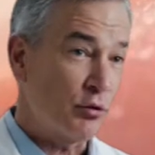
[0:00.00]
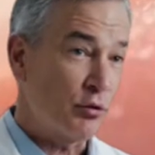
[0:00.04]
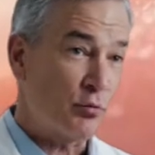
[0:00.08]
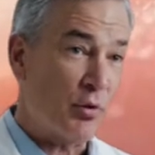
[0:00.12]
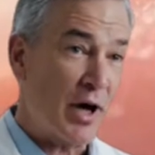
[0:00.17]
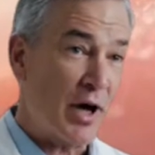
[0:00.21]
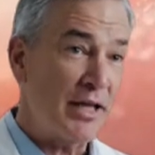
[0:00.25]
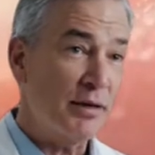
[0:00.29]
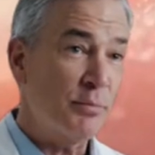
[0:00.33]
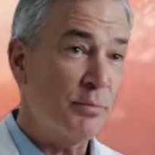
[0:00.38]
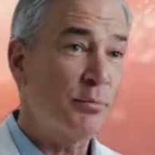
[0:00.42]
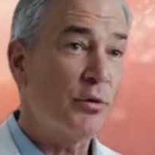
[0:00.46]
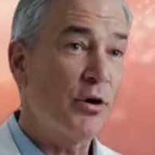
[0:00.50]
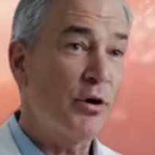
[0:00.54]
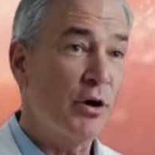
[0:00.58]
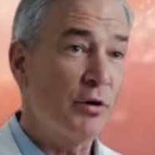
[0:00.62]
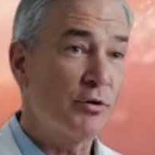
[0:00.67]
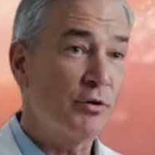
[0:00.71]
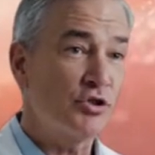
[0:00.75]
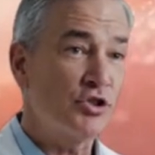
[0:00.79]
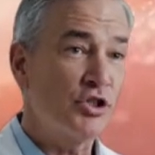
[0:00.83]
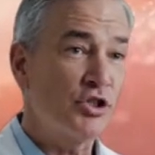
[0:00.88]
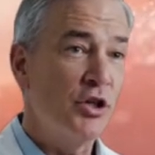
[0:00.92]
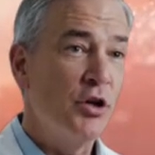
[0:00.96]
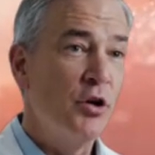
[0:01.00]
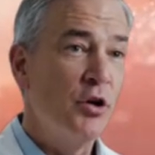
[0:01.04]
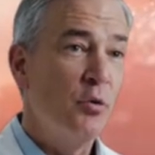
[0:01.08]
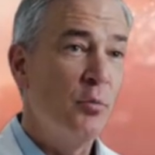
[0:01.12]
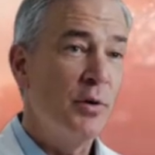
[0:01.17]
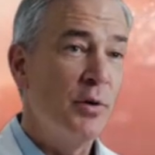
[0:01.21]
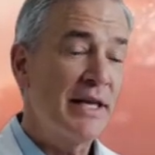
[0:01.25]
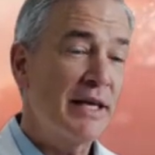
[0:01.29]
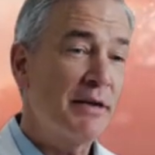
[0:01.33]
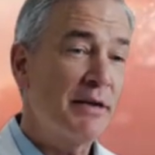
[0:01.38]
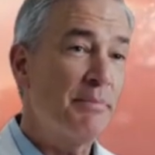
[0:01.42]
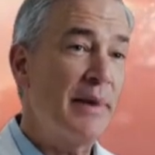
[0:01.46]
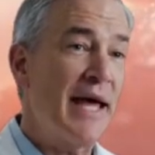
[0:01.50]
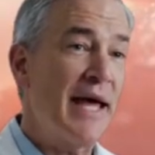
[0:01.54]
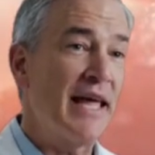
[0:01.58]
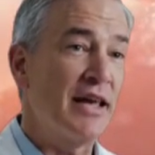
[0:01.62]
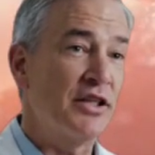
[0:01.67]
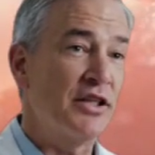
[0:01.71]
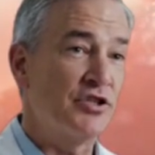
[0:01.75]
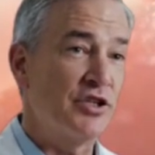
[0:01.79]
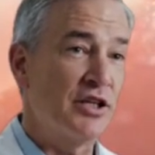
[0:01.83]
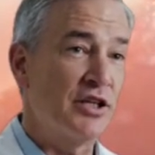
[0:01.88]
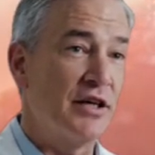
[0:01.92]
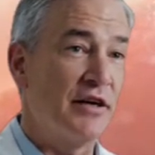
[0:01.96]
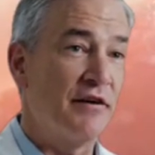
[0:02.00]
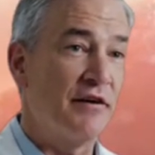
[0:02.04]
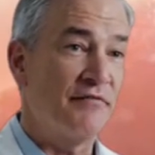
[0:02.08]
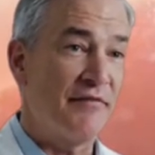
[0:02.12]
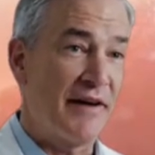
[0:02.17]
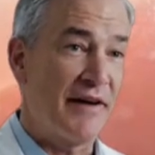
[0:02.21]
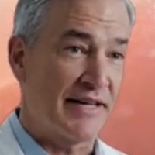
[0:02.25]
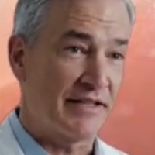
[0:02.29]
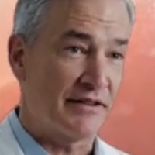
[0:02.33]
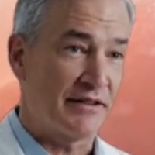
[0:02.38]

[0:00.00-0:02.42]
is rest. It may sound simple,